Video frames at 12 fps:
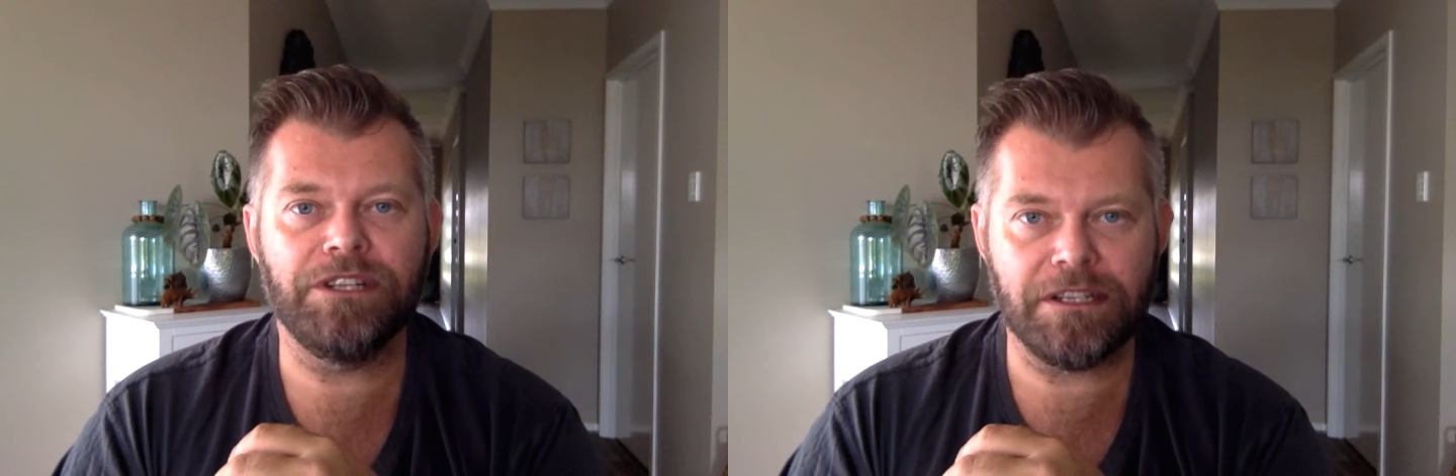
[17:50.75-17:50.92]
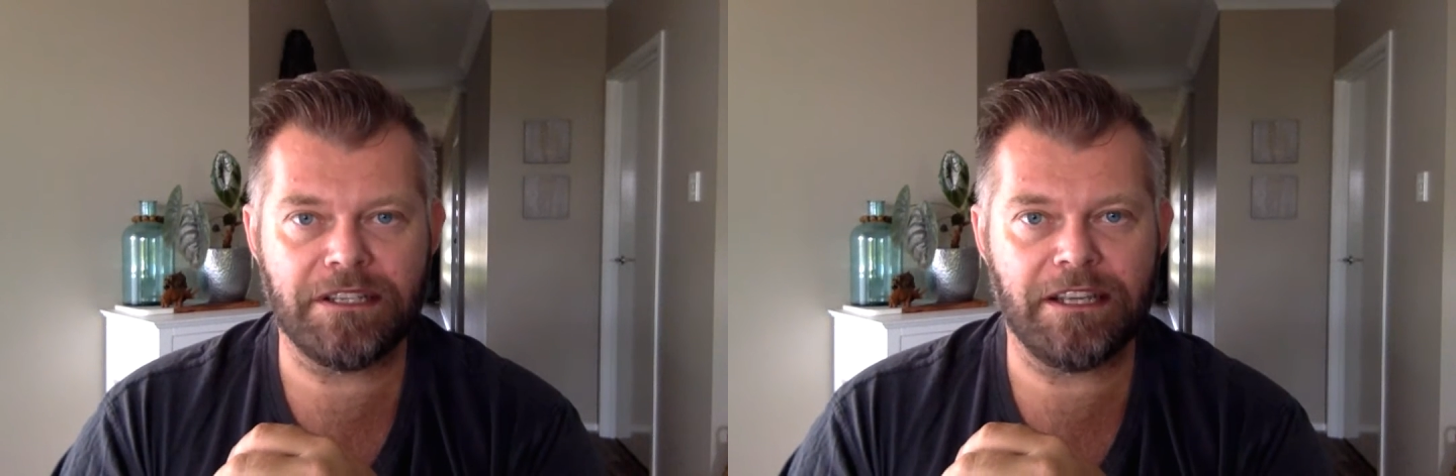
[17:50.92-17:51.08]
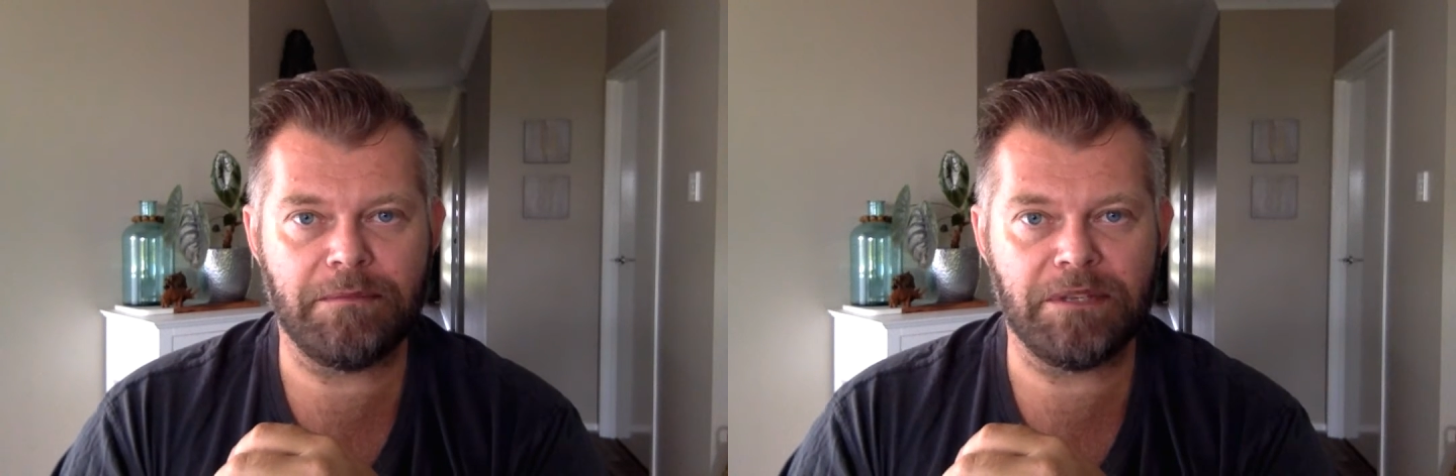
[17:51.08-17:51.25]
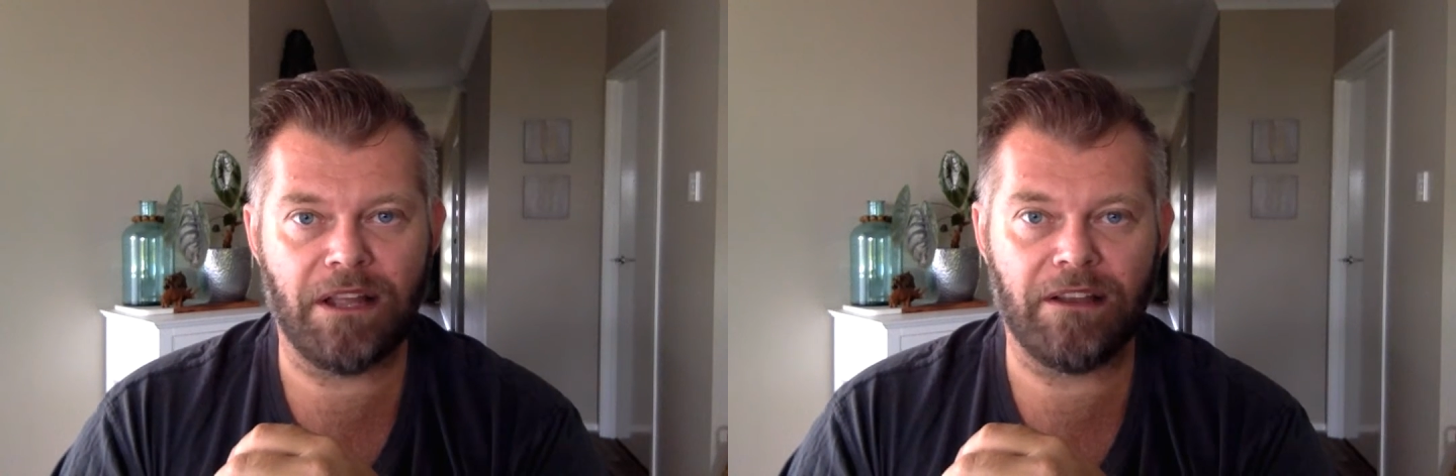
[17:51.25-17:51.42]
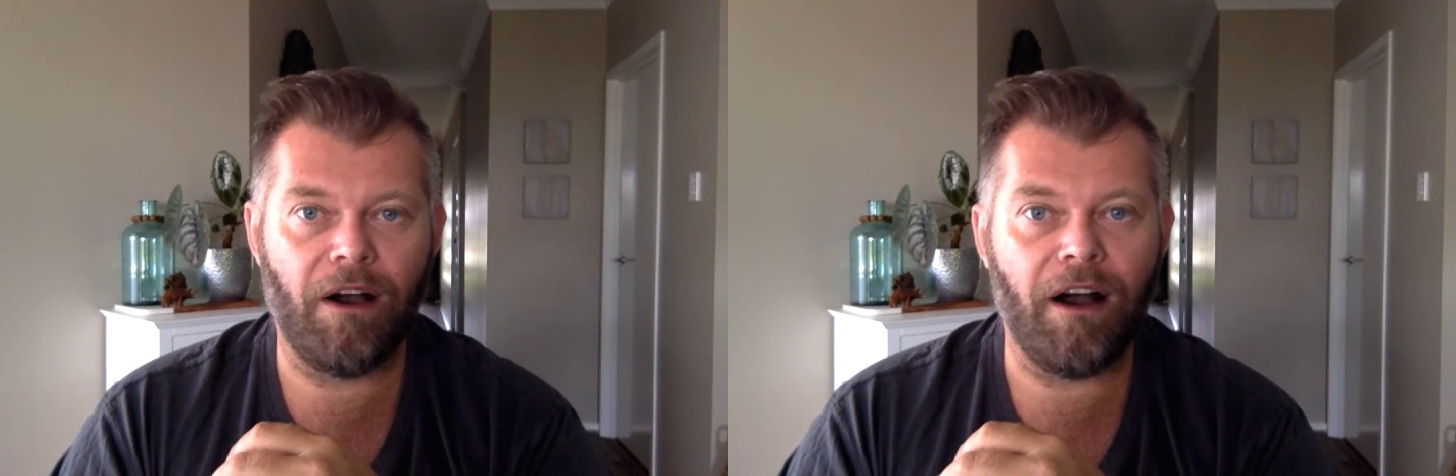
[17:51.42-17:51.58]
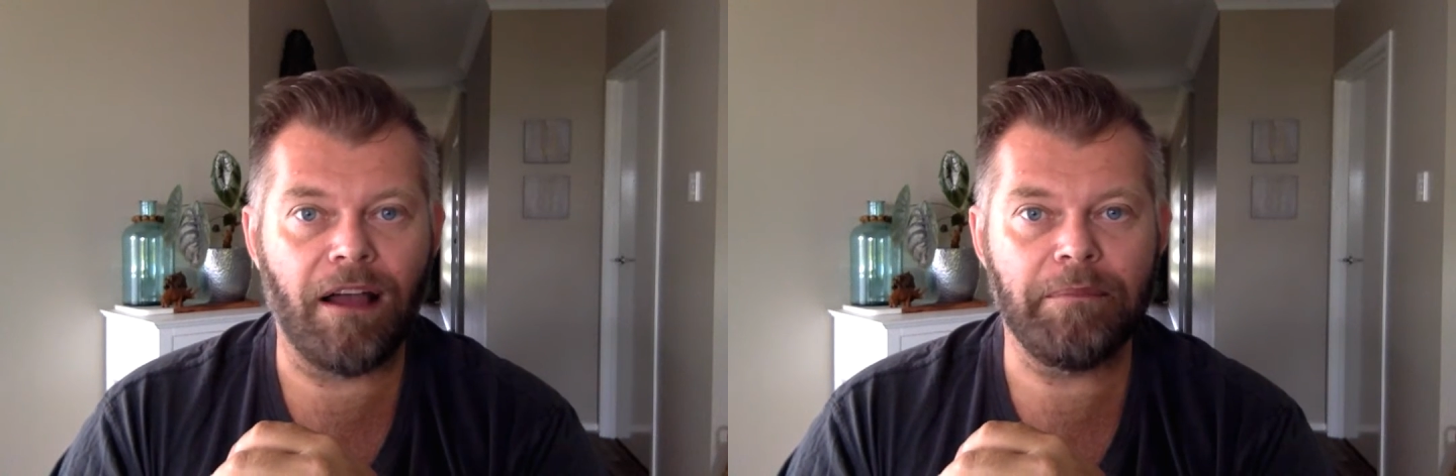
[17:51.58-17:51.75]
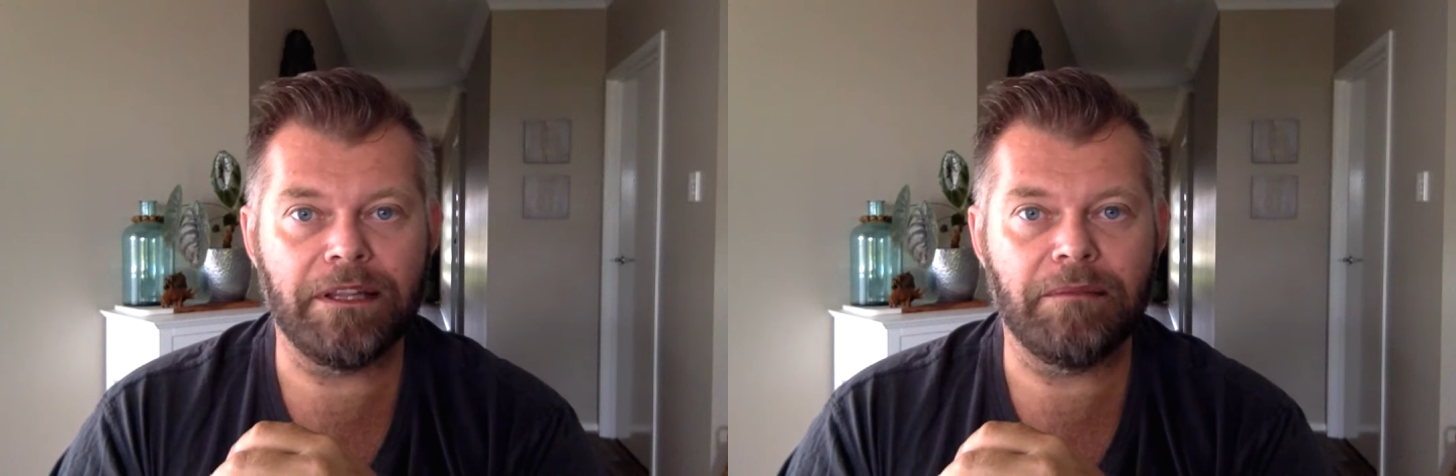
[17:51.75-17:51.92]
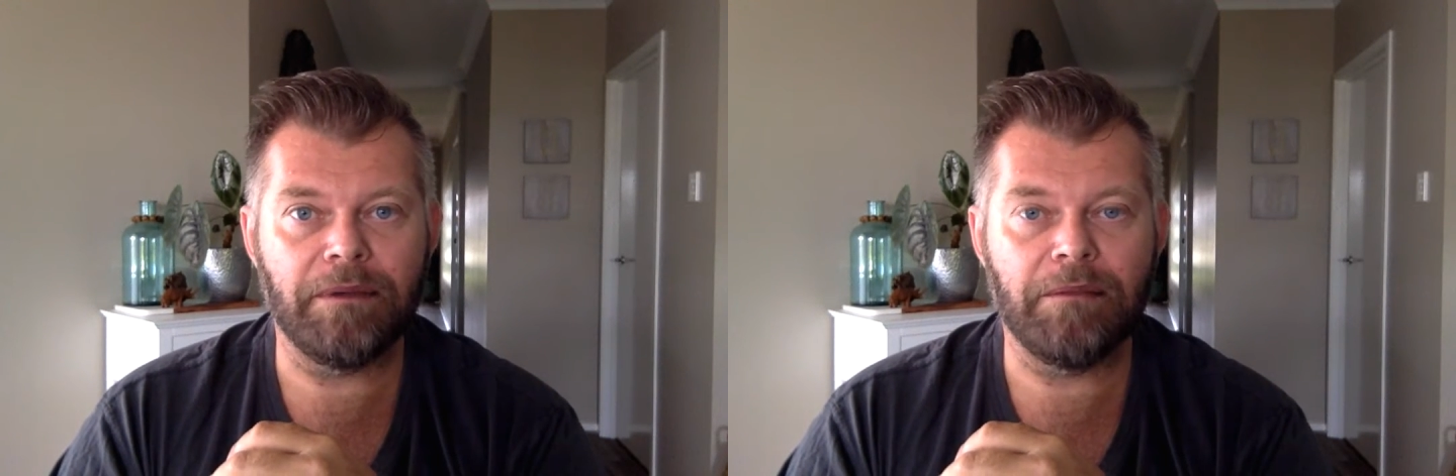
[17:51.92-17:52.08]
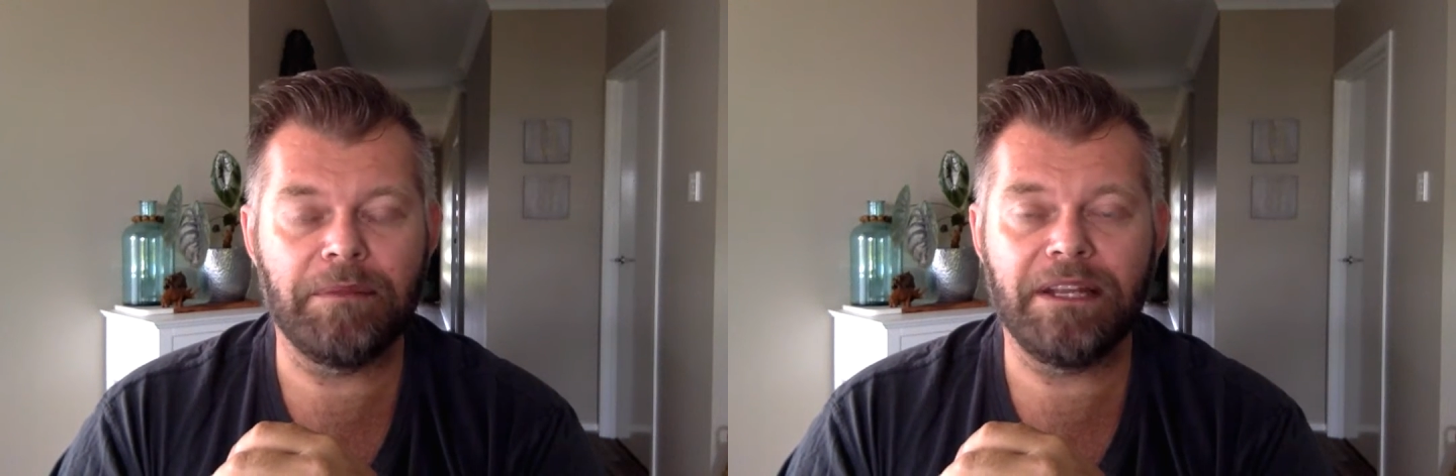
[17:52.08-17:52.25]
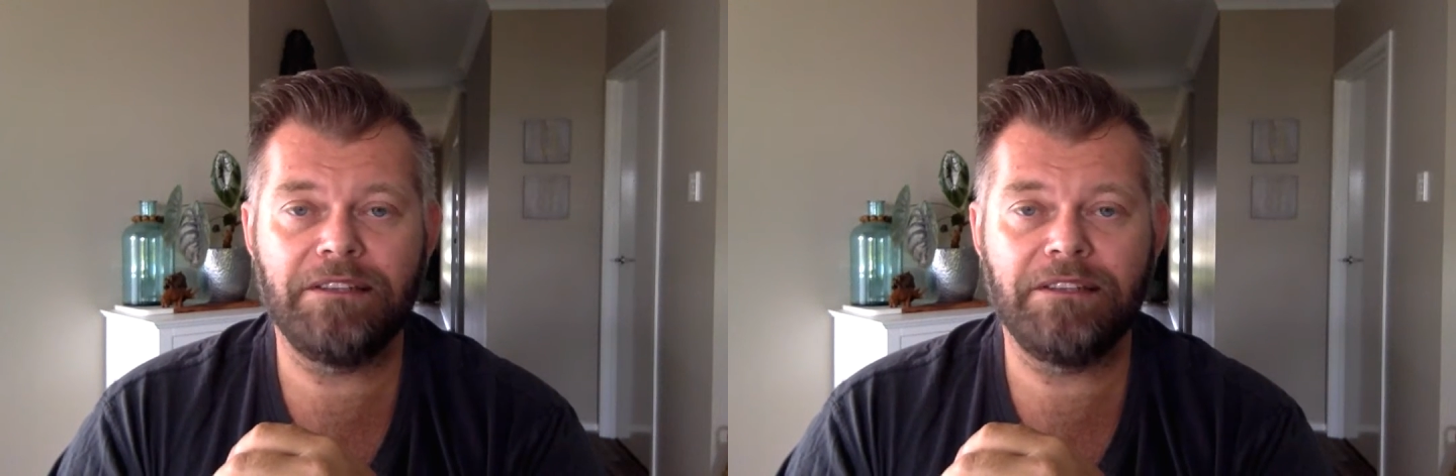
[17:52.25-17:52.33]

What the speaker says: just seems like hype at the moment.